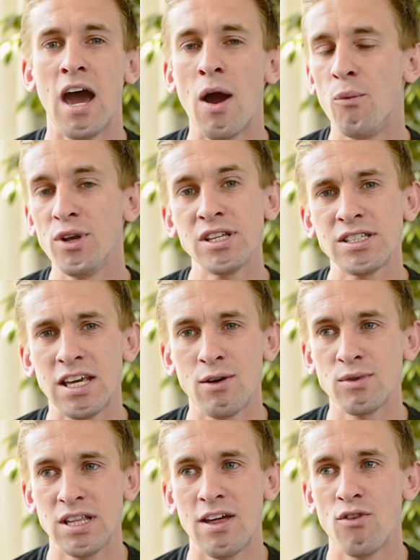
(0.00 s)
I wouldn't say it
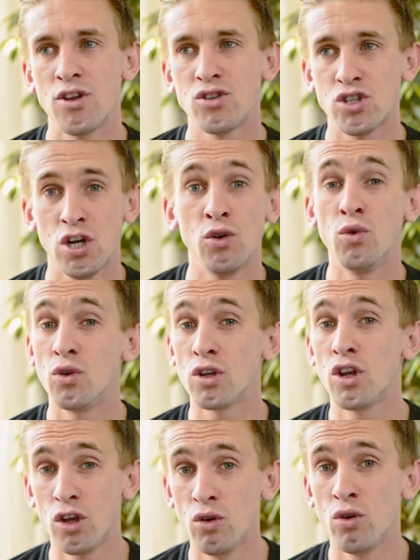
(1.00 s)
was like the total
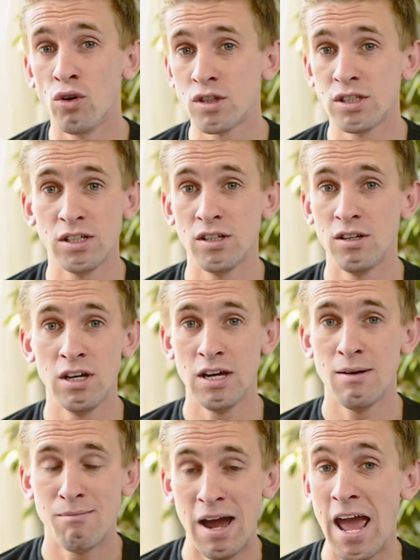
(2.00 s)
cure to
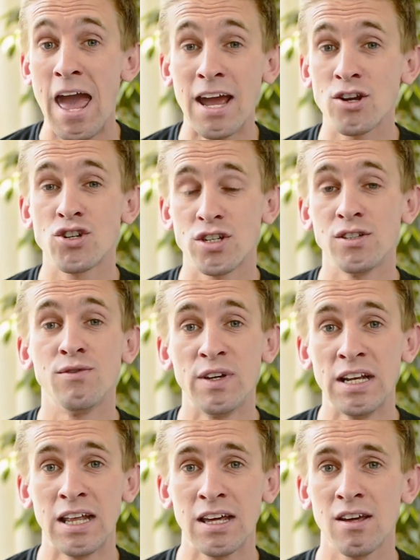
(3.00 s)
my anxious
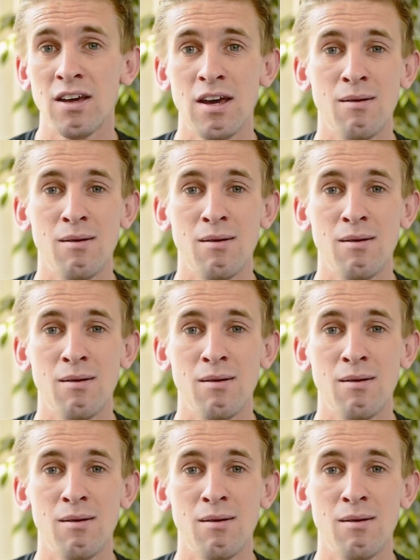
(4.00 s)
feeling,